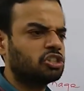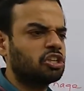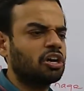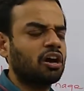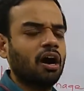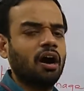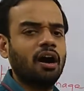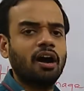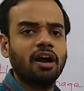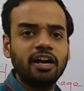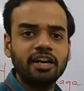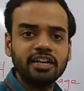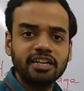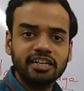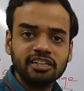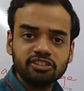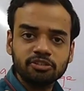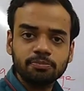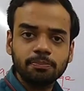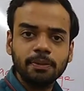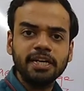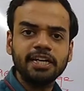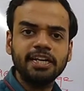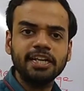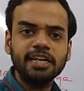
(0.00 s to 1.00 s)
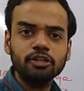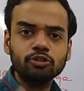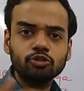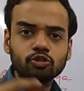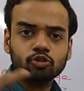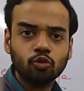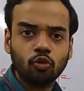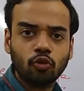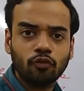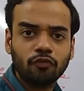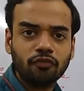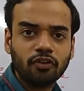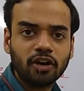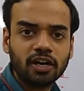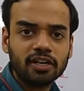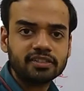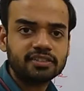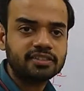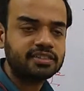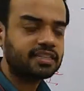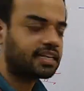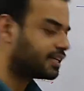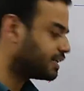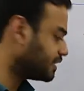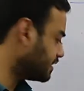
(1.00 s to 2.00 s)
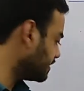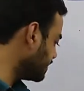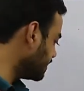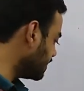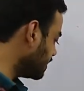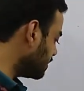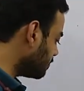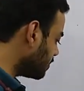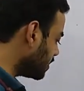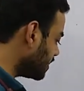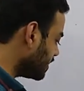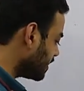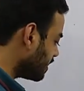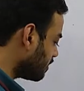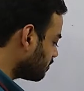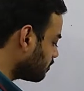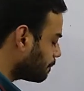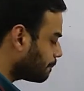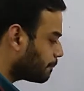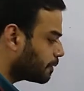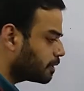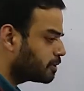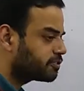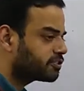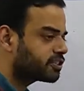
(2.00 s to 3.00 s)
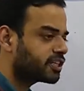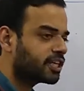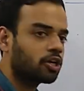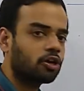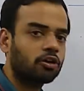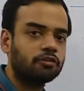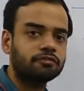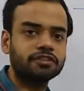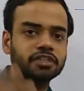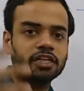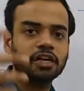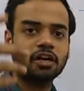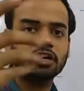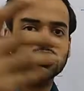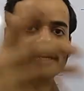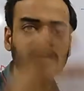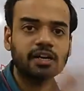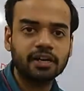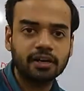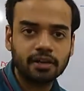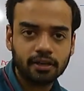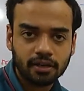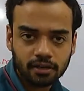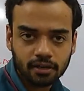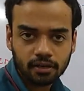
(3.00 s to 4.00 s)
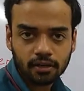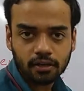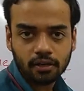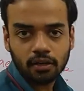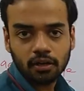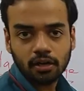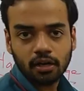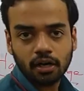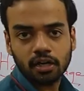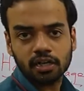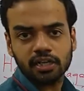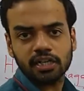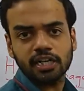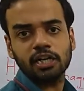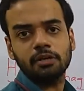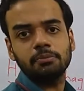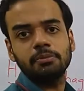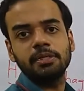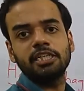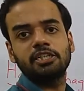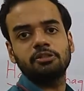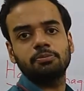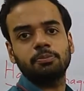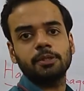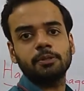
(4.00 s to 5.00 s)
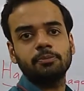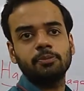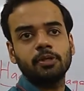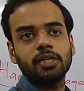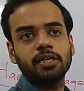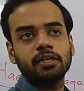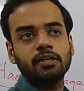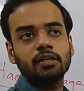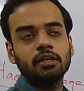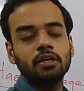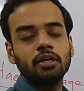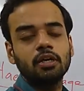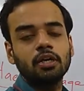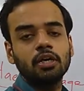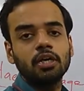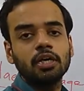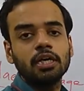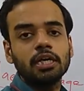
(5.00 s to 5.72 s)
the heart is beating so fast that they might have a pulse rate of say 100 beats per minute.